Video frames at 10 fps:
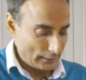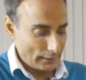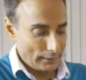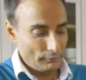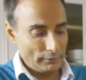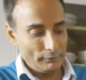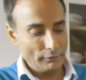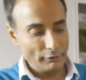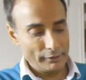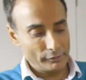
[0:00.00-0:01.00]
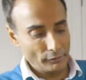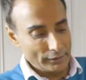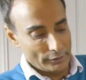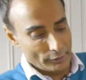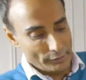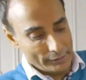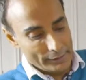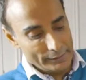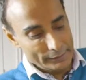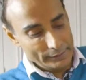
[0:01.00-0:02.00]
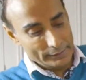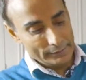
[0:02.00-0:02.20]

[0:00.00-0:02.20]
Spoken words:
And then the rest of it goes in.